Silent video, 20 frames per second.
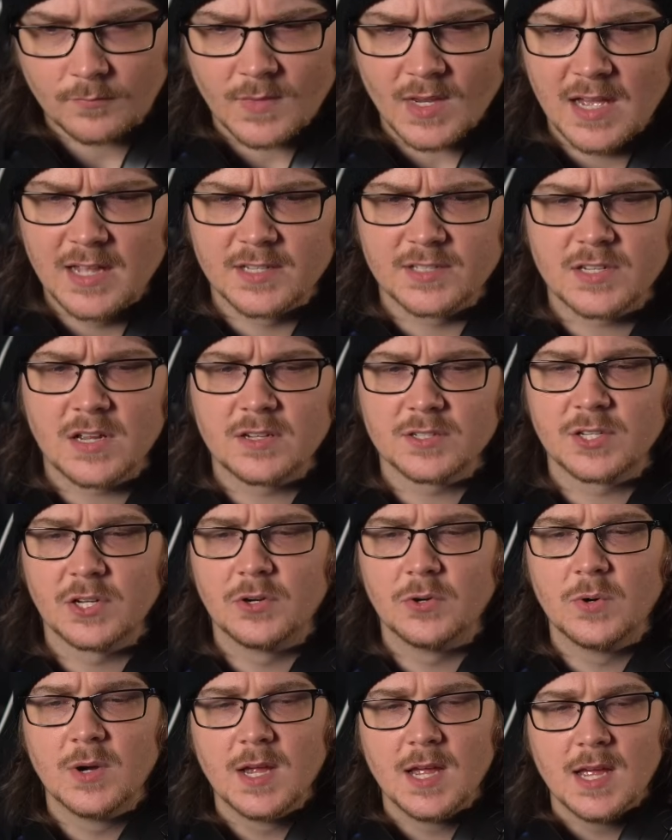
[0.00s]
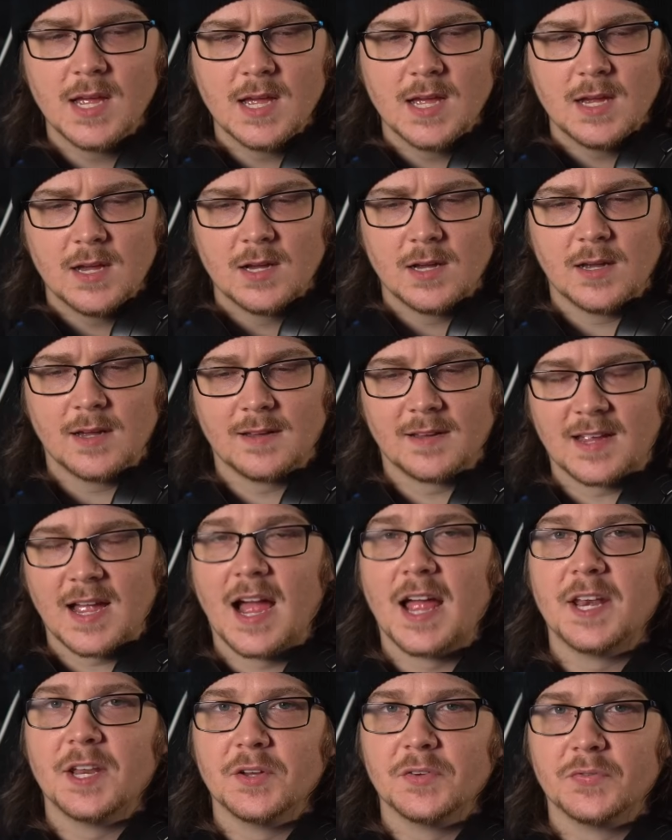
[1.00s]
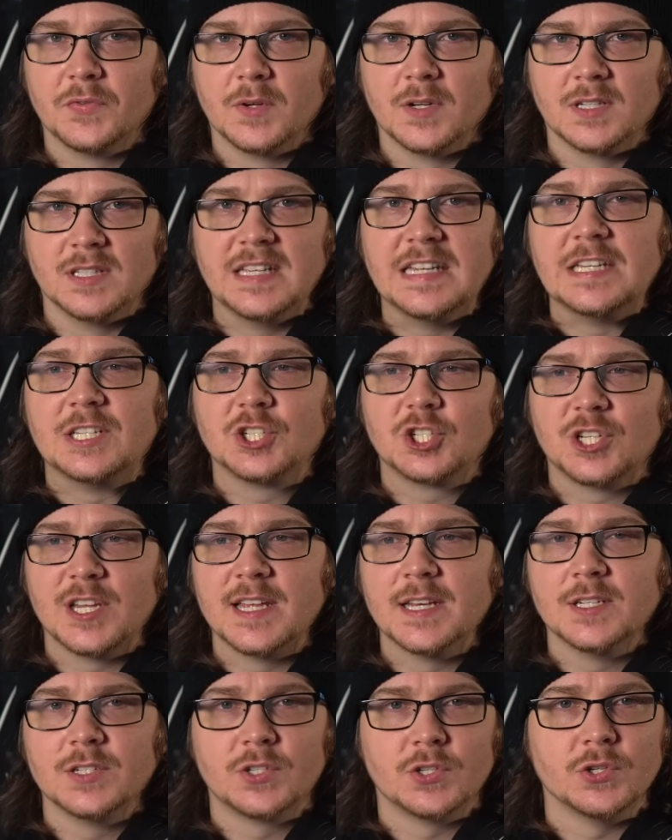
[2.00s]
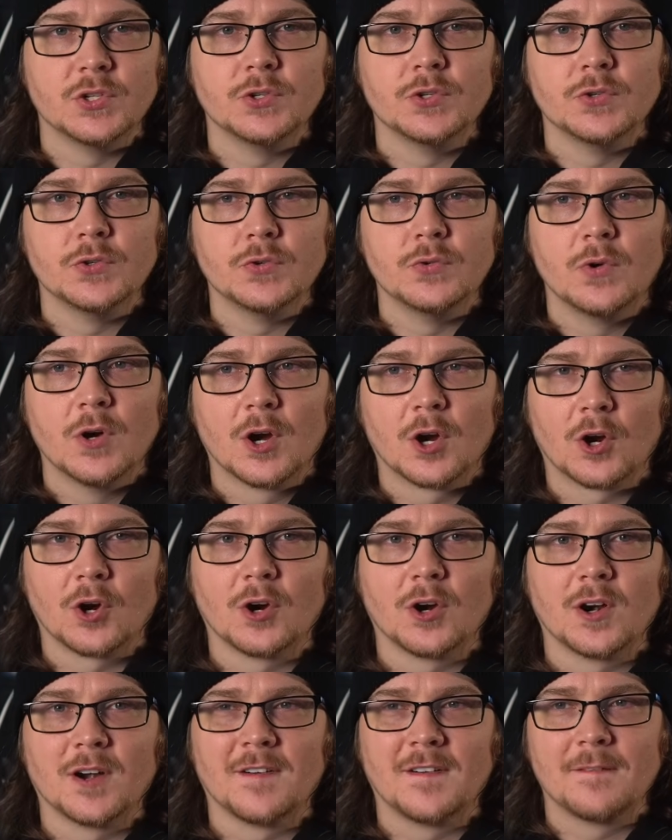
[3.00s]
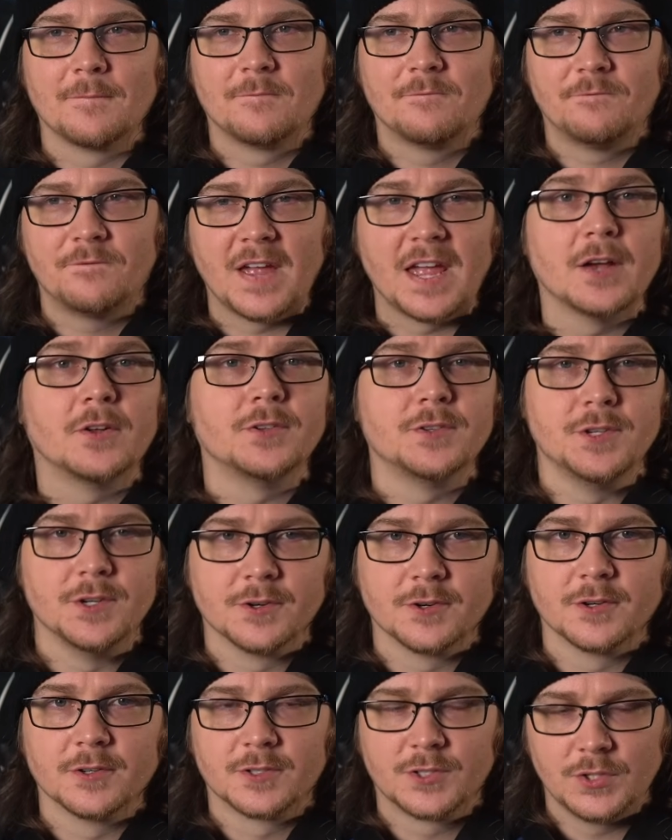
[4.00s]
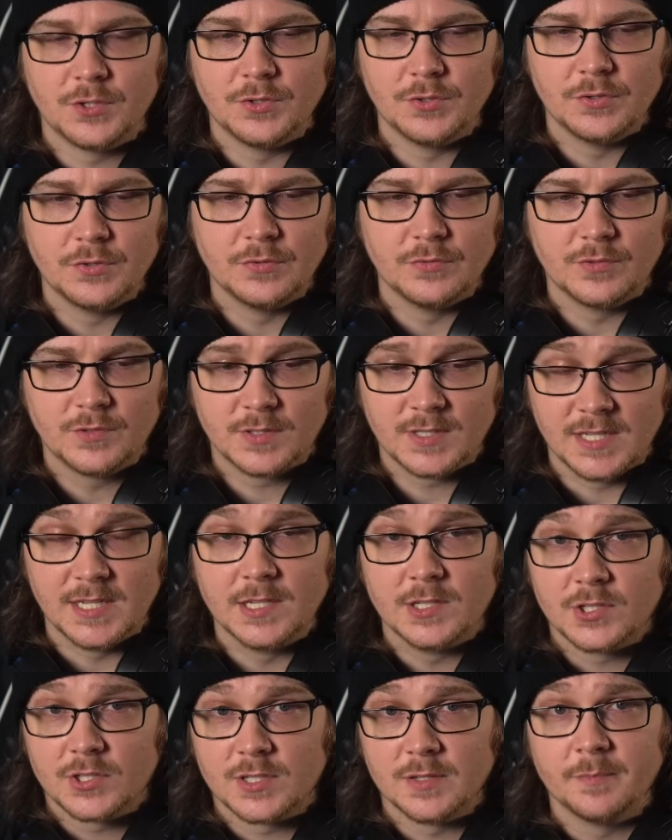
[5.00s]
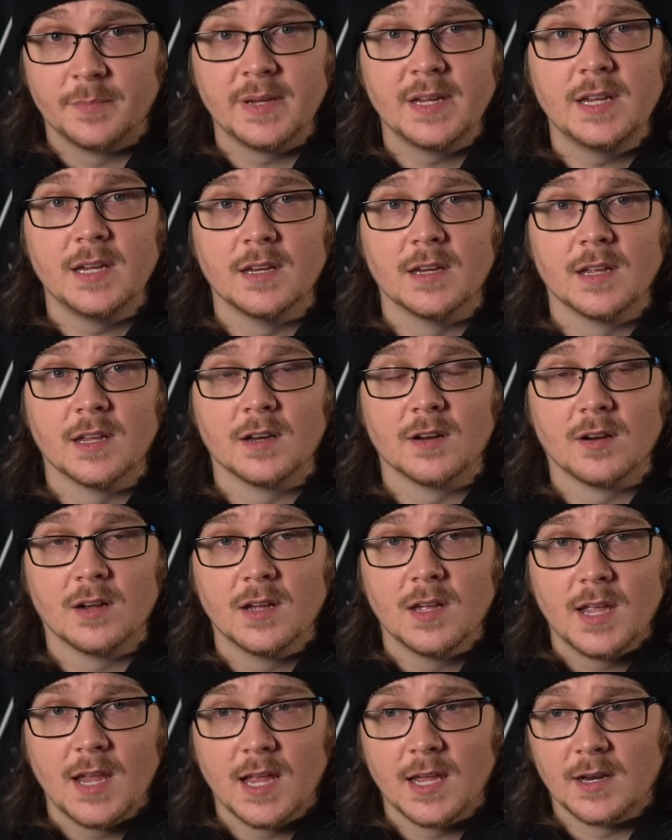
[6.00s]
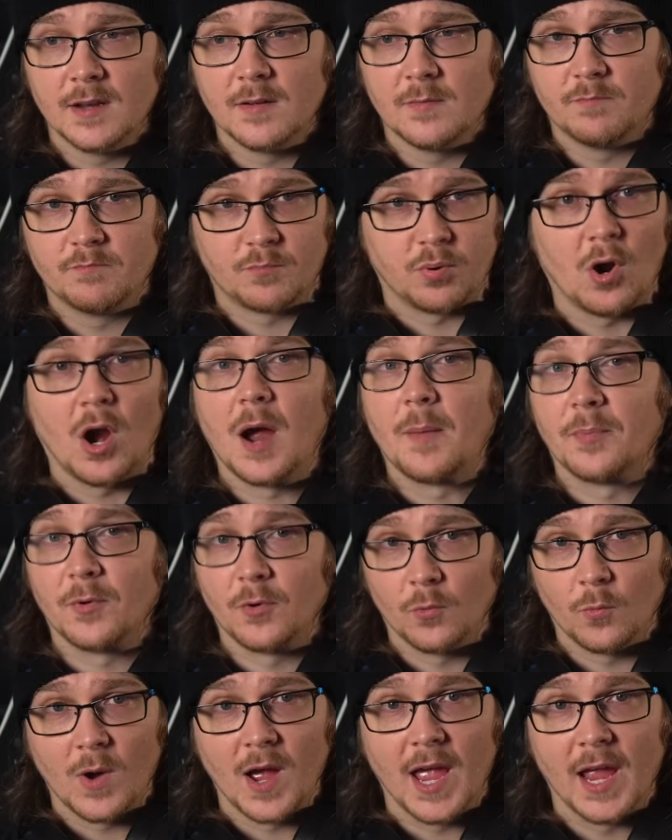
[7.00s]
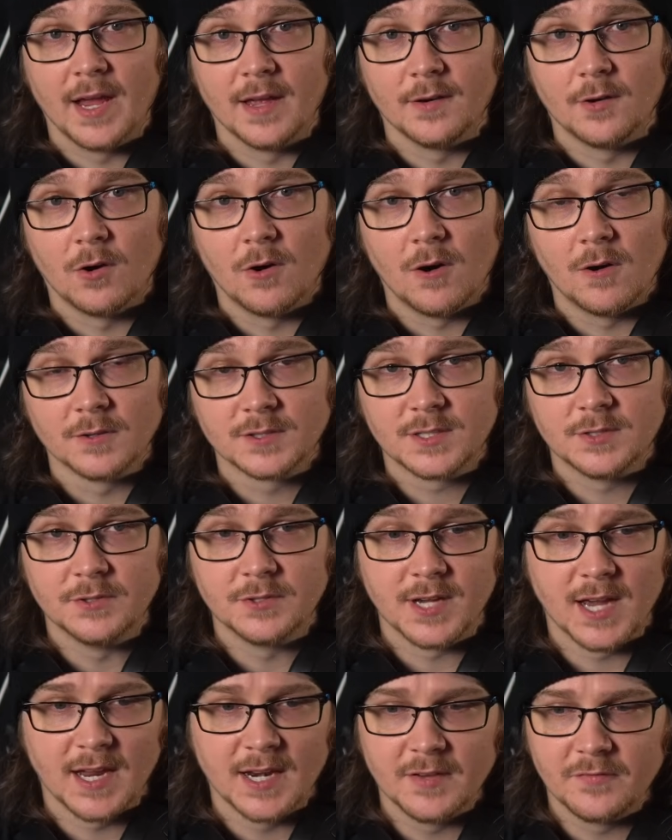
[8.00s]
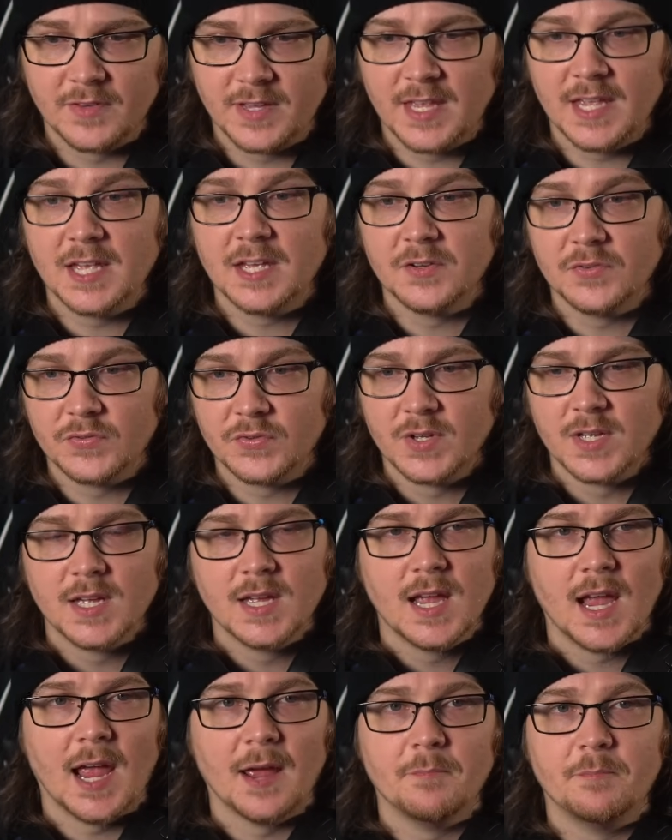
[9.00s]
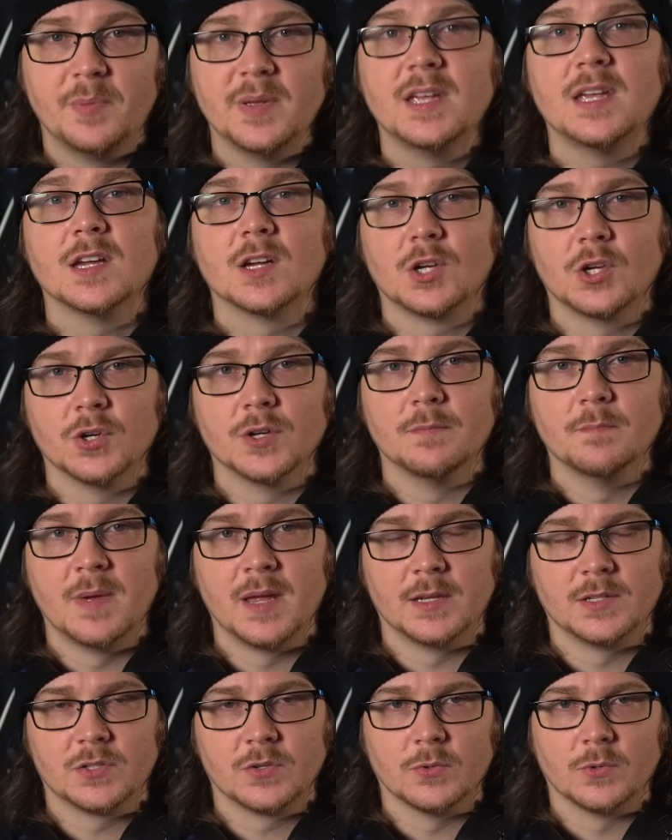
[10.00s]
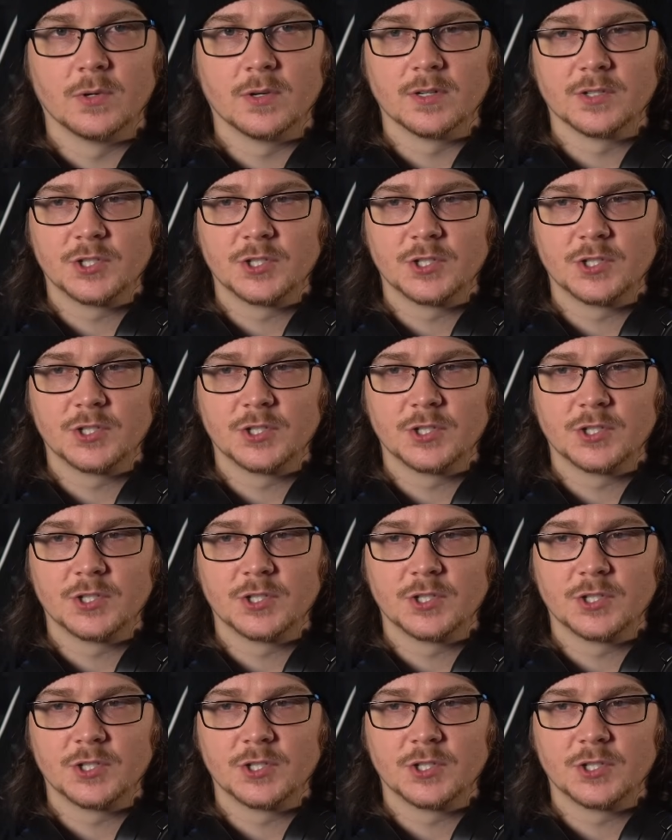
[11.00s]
That has also kind of leached into her failure to teach Sabine in a proper way at all, to kind of give and be a good mentor.